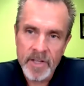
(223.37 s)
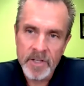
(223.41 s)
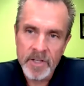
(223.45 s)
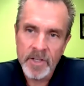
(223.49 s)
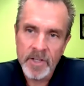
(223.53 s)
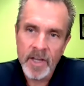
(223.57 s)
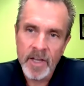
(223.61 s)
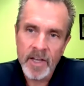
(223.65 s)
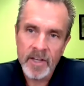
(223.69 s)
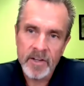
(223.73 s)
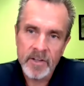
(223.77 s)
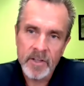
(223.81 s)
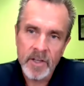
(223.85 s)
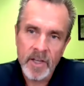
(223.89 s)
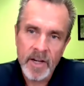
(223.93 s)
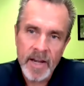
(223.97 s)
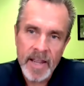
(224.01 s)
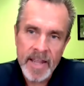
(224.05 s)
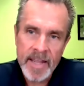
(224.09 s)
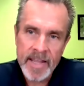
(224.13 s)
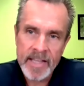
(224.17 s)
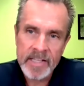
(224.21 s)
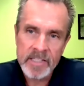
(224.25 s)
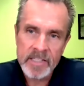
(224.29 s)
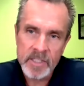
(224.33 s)
You got
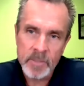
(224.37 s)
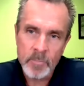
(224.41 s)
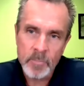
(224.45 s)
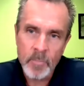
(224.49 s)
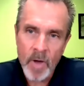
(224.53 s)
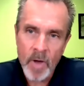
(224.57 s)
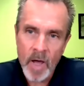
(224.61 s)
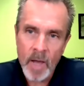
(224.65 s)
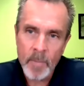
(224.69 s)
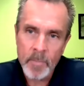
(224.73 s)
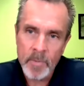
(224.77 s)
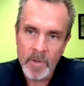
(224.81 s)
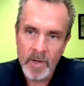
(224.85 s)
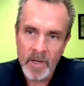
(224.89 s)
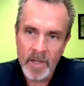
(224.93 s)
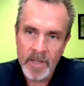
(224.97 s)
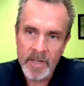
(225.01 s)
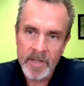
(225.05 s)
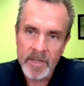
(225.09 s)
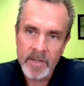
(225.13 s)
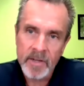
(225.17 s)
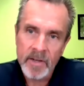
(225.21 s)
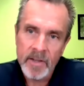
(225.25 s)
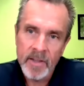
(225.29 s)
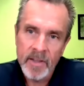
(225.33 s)
ants that
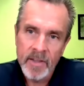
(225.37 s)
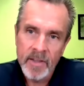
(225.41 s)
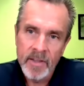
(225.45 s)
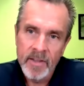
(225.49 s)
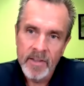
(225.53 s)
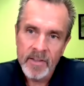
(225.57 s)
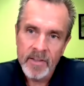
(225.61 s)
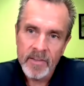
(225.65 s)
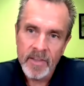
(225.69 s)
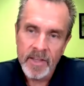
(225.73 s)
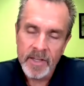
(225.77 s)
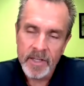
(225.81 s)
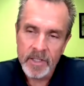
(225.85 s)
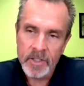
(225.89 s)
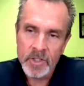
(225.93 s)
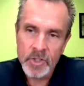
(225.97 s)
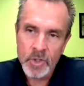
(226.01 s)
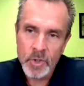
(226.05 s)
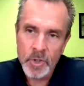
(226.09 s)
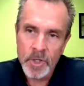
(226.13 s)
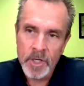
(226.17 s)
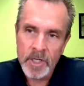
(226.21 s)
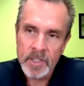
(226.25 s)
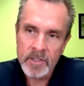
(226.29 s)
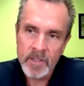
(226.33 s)
populate, they
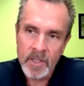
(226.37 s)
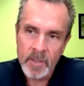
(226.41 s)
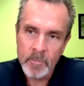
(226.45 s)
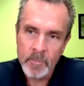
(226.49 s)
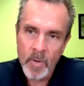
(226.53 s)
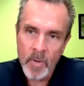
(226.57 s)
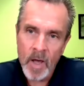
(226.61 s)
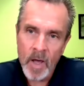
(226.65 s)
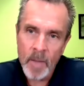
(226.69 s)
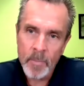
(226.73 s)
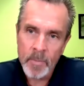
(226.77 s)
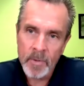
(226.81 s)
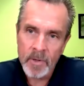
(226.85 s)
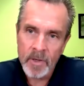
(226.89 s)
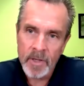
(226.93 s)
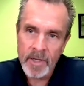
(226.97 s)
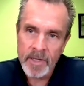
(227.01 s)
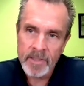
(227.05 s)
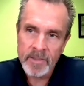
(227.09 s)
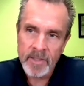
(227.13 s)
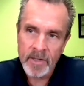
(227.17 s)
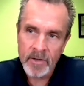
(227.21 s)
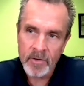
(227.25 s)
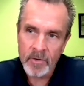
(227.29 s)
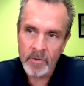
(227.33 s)
constrict, they
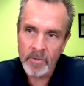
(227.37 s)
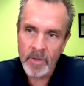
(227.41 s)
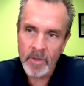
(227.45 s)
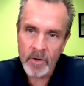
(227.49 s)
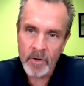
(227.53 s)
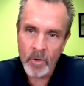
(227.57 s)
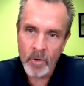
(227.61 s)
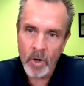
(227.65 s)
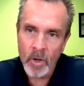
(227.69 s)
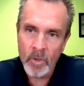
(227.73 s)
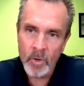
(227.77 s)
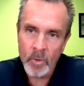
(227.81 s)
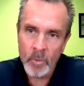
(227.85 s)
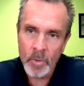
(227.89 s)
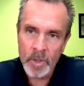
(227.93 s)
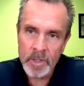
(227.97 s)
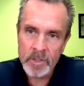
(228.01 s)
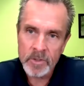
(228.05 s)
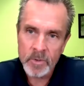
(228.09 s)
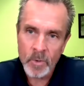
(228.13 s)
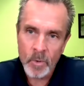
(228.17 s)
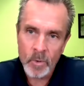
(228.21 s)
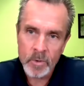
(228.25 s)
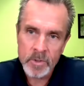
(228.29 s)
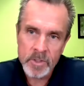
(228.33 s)
populate, they grow their
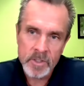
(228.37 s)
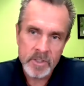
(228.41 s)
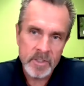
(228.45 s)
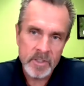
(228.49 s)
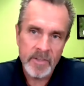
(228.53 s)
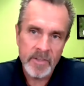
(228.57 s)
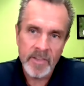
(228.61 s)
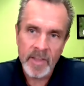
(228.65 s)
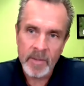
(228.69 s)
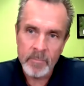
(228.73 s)
resources, and then